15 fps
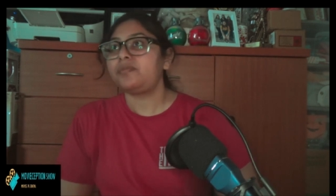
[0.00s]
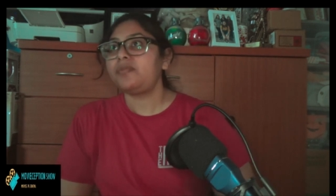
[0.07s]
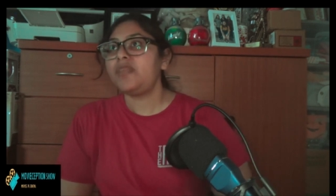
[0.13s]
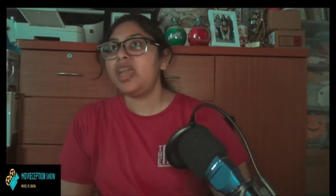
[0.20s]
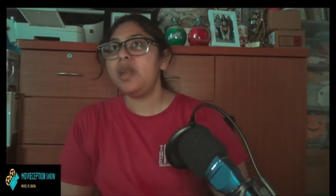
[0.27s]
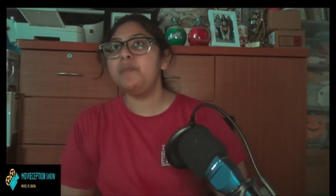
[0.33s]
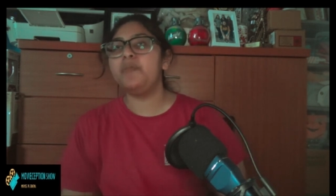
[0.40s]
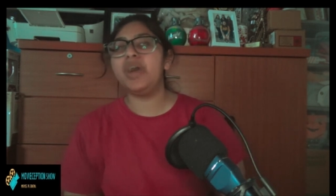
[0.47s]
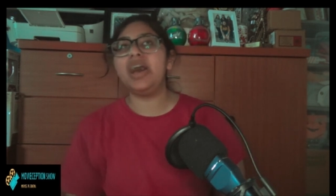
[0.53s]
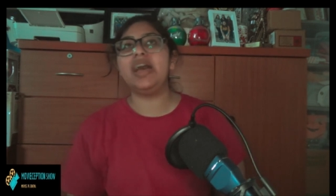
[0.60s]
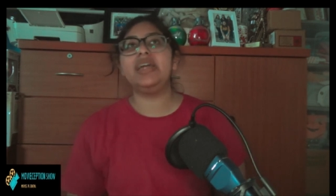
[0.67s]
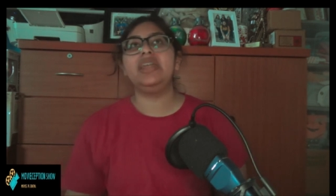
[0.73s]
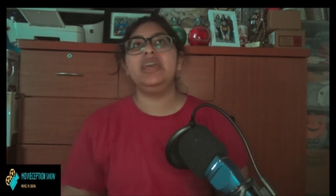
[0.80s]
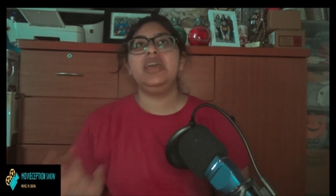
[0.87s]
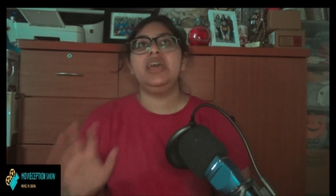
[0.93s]
But,
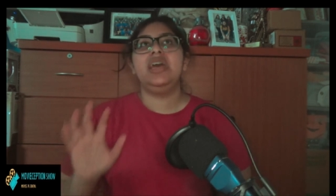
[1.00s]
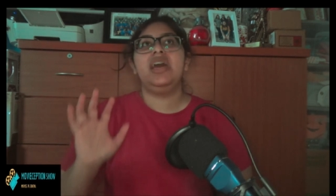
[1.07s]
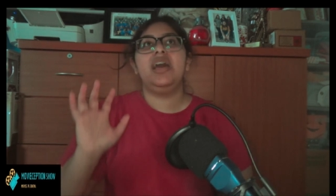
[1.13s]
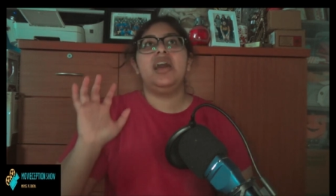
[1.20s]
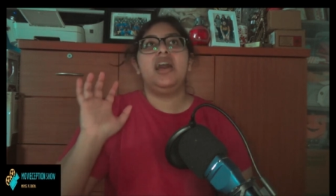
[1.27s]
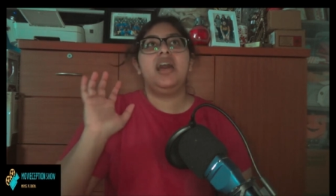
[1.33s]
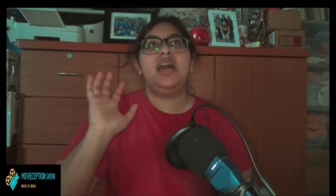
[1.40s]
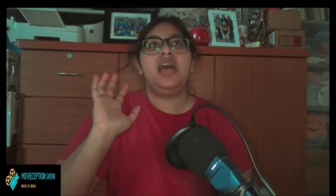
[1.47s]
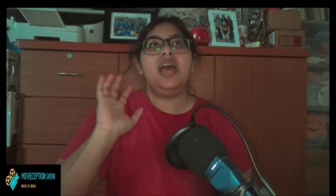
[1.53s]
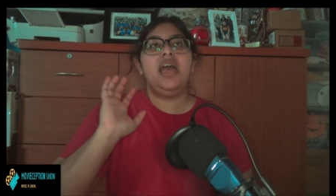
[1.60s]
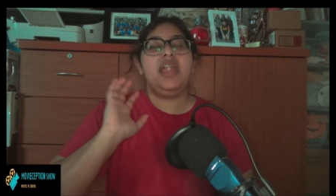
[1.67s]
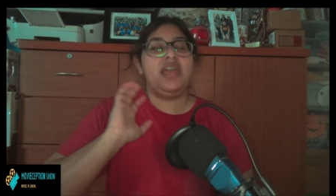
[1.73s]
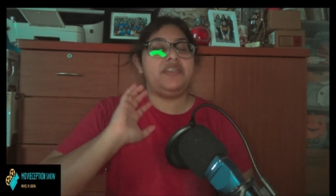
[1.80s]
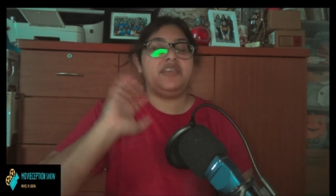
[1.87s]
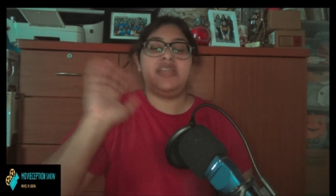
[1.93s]
and
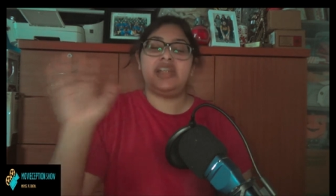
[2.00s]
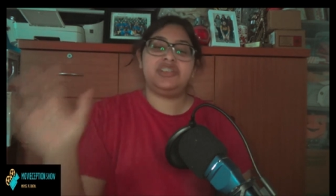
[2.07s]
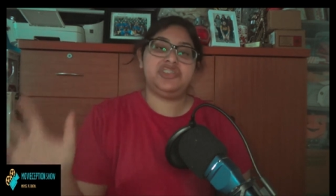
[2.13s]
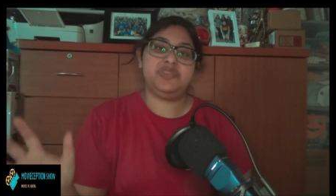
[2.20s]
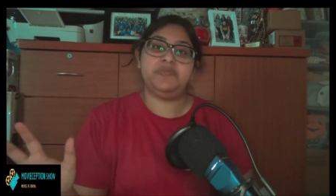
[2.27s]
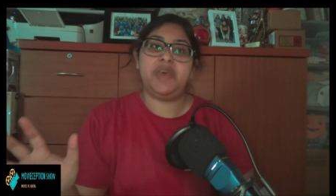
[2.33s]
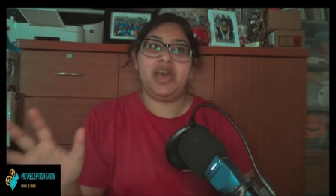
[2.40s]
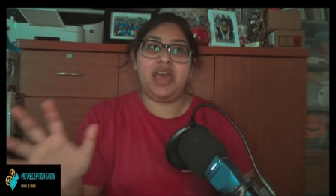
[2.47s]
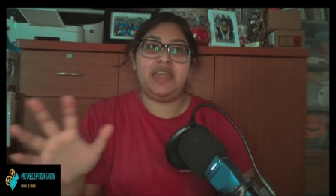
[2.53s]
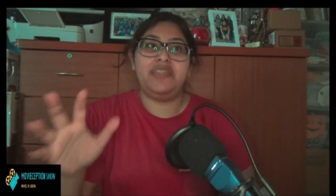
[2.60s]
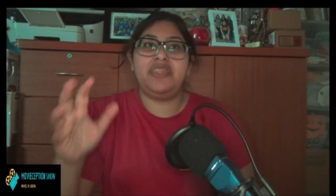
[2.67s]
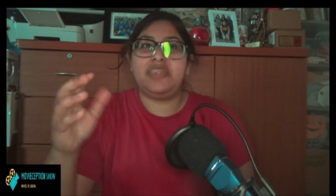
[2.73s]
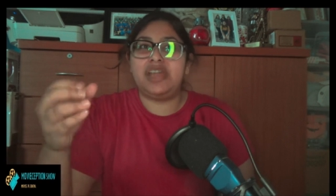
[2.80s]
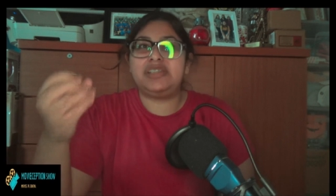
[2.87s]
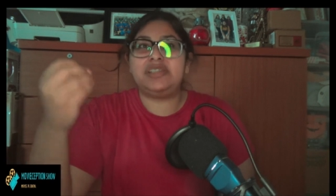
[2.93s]
I think that's just about, I think
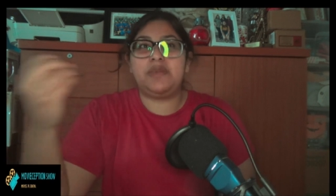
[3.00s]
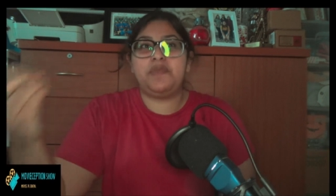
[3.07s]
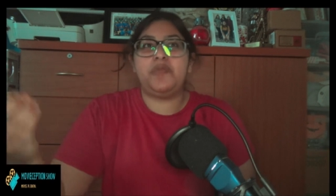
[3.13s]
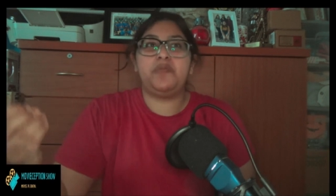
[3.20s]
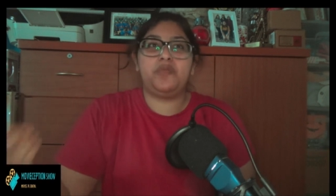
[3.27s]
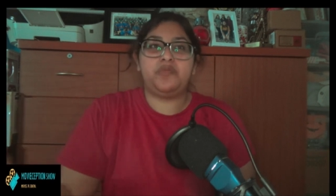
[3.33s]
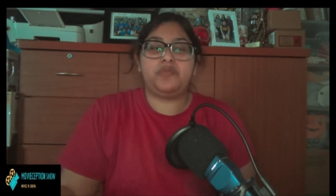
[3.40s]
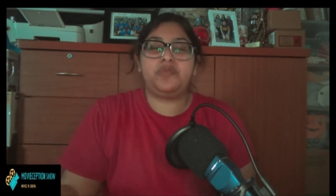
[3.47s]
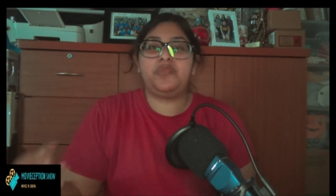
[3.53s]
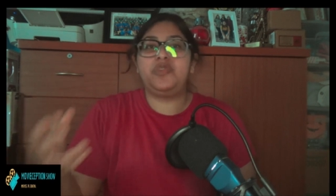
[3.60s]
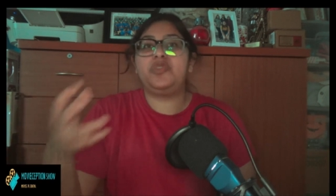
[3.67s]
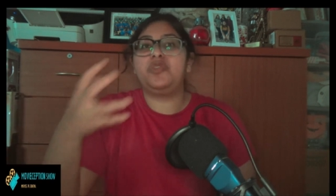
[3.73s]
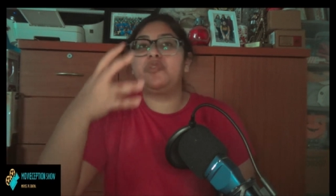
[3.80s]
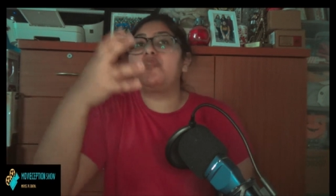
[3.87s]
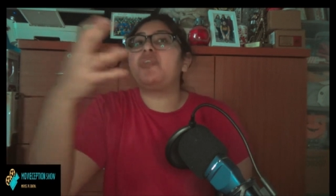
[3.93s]
that's some of
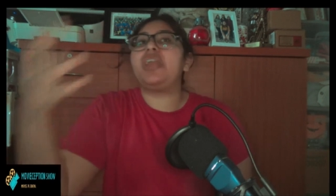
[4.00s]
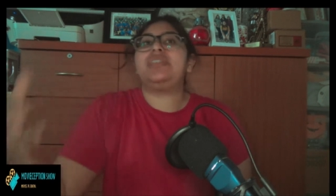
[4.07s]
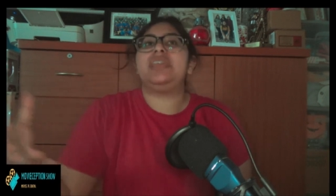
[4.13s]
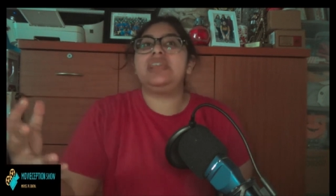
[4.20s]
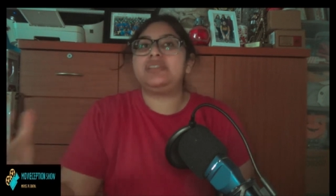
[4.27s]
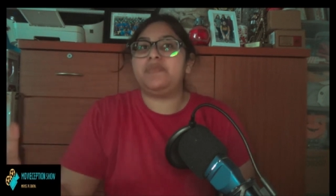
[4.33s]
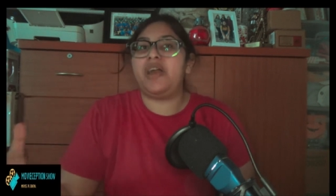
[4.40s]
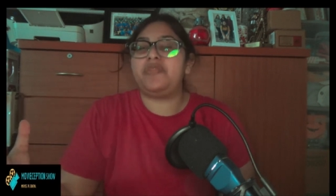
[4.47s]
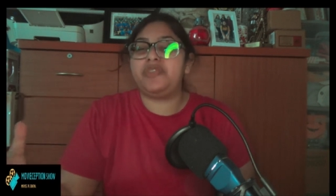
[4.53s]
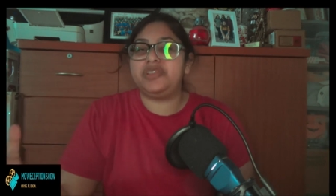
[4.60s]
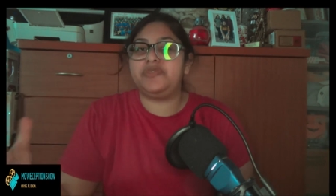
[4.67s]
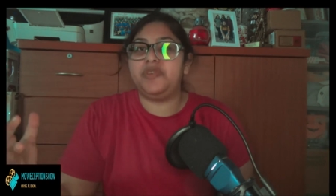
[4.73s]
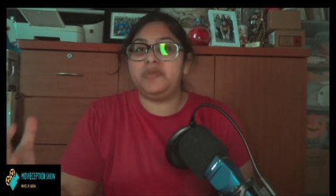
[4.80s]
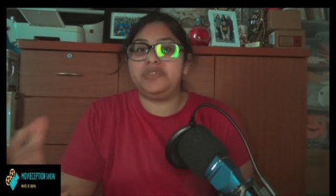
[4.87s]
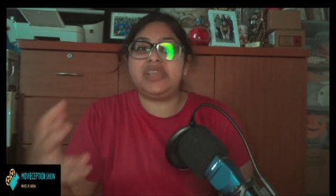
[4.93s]
the great things about this
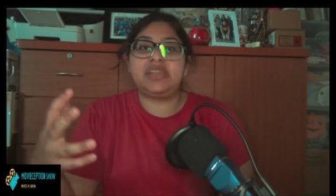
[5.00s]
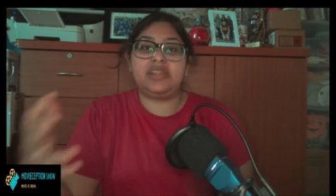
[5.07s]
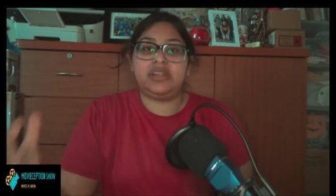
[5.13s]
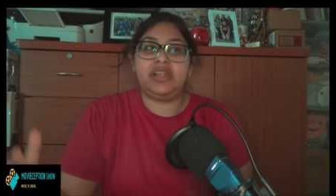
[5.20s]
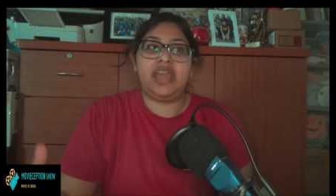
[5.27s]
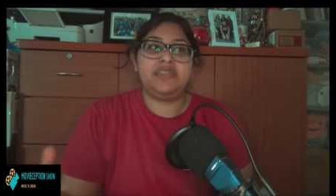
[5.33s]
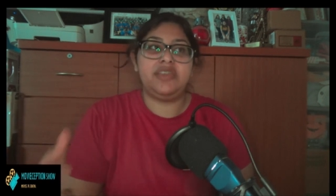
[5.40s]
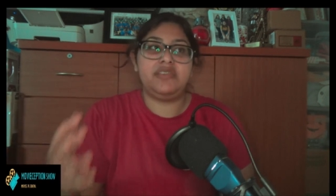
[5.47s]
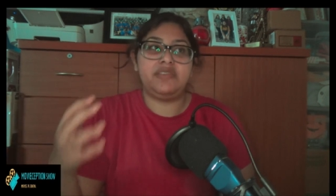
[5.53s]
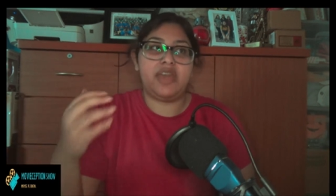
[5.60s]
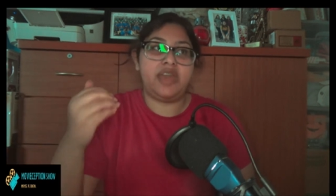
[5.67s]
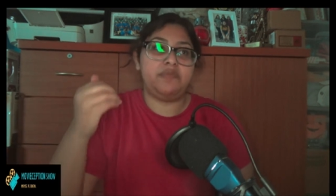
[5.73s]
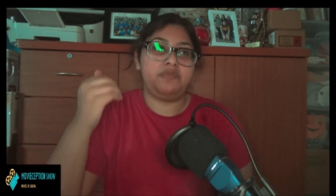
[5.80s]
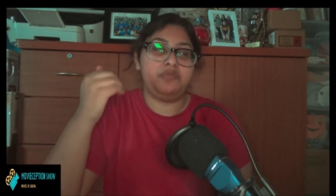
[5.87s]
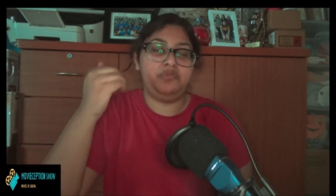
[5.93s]
film technically. I think that
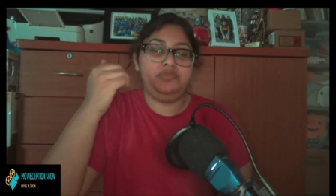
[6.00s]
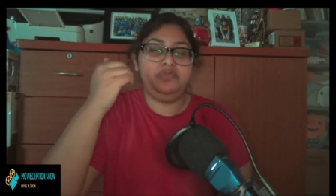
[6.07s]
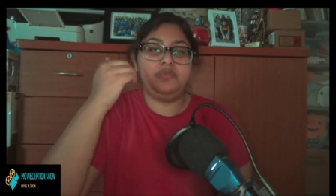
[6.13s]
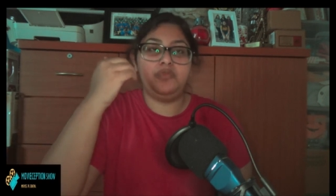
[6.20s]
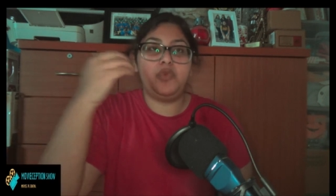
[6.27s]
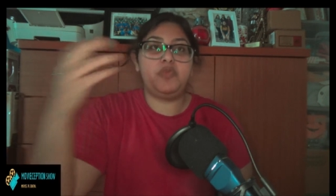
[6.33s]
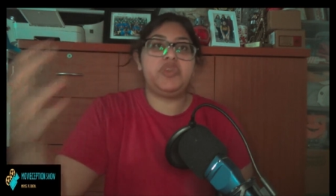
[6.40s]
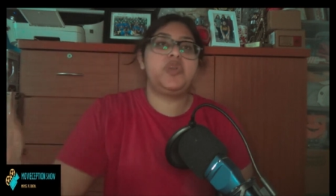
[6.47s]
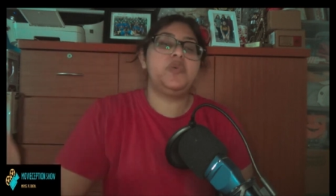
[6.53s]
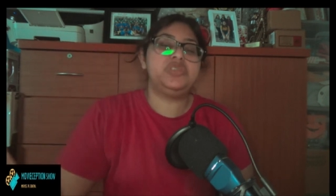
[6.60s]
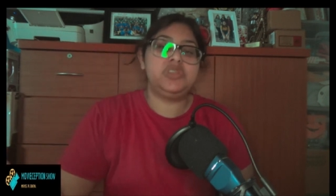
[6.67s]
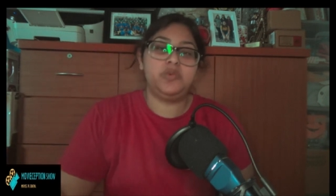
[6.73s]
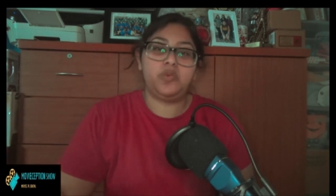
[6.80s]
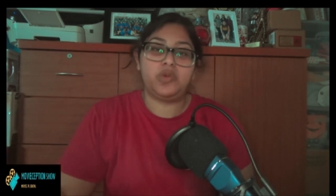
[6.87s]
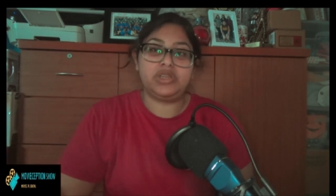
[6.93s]
when we go into the
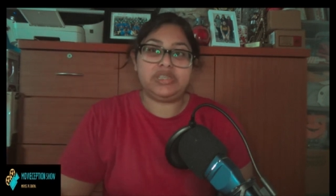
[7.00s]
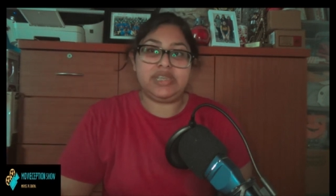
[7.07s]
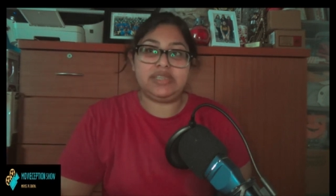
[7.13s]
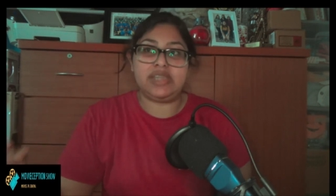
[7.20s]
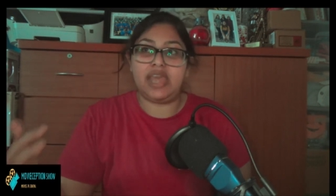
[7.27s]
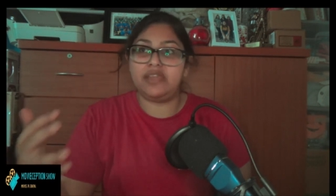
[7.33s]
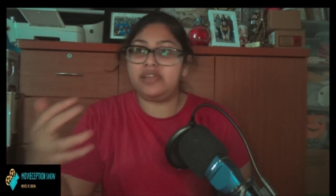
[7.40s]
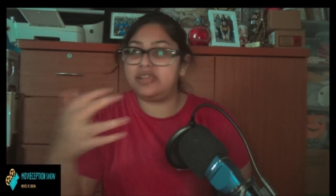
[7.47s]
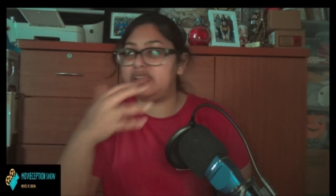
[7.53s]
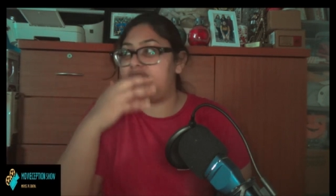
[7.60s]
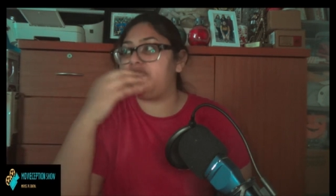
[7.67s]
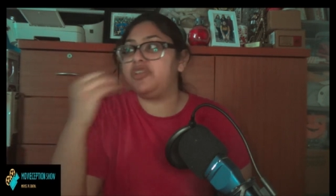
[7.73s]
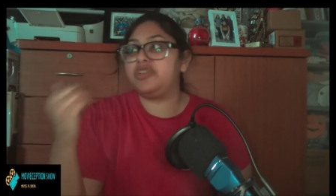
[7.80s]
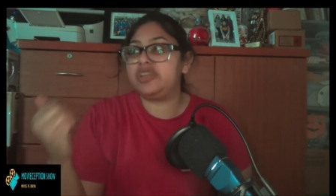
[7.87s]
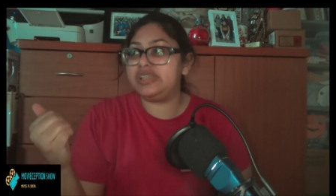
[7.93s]
award season, I
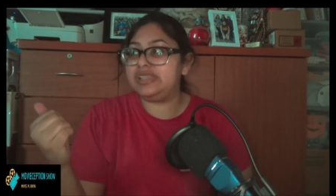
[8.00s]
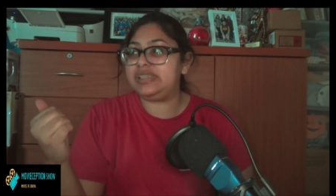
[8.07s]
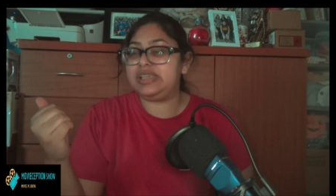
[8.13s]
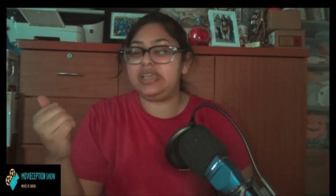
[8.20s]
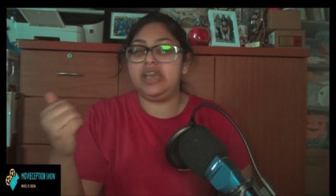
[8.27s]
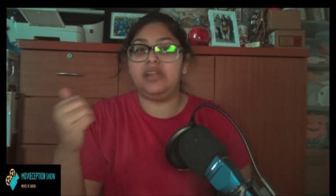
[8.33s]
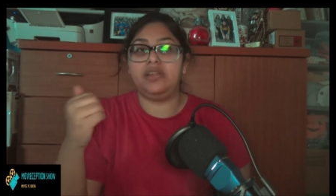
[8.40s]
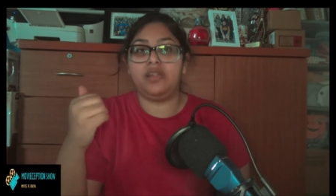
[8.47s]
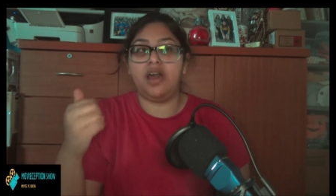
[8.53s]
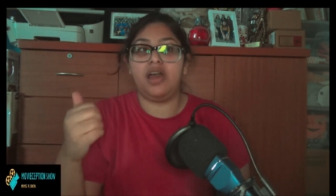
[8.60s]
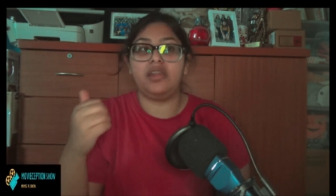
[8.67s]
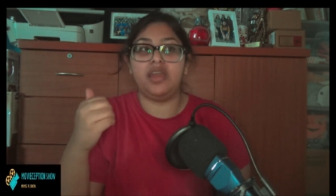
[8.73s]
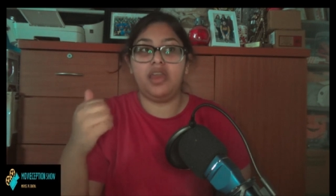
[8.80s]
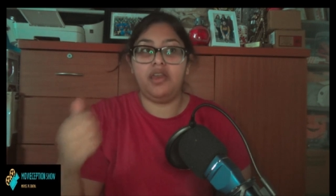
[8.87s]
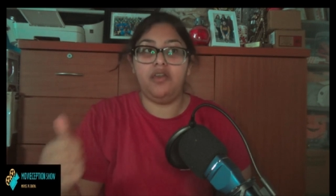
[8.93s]
definitely could see a lot
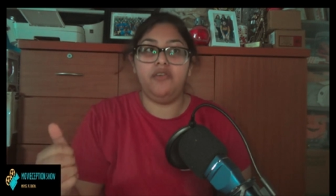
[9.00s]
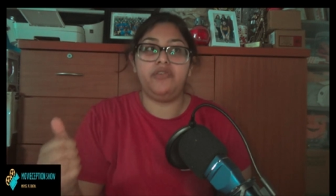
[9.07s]
of